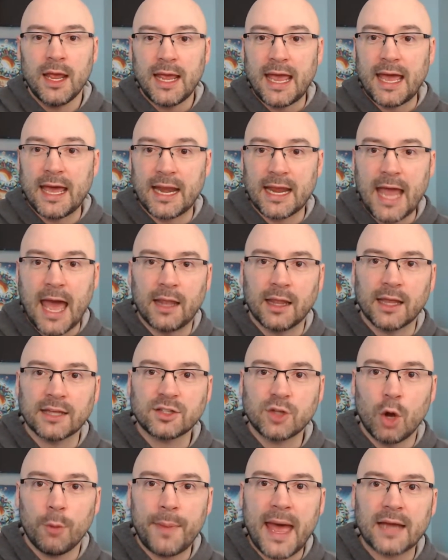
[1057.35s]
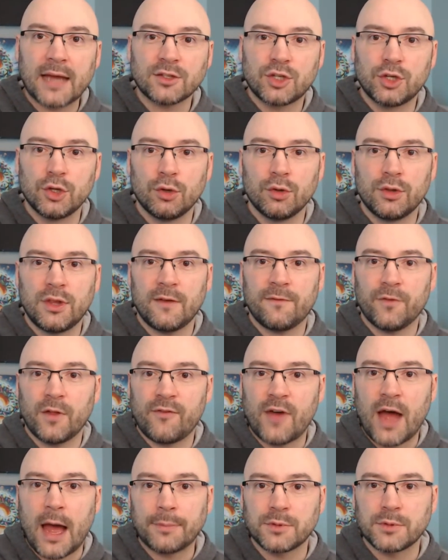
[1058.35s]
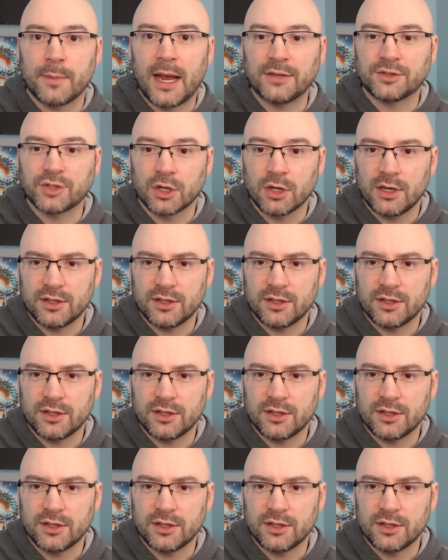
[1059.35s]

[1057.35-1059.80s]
And again, let's go back to the Fliff Optimizer.